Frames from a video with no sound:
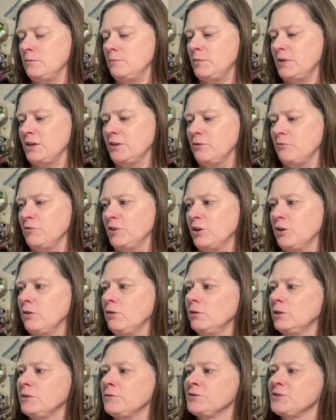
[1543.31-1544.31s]
But I don't
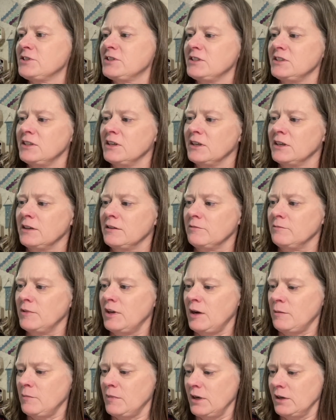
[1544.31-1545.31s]
recall ever seeing it
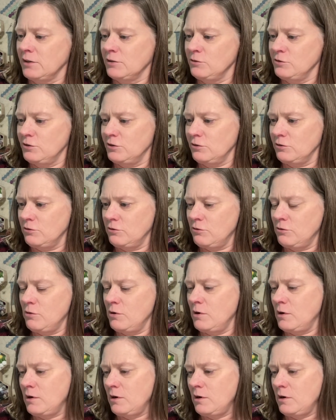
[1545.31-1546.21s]
at Michael's, so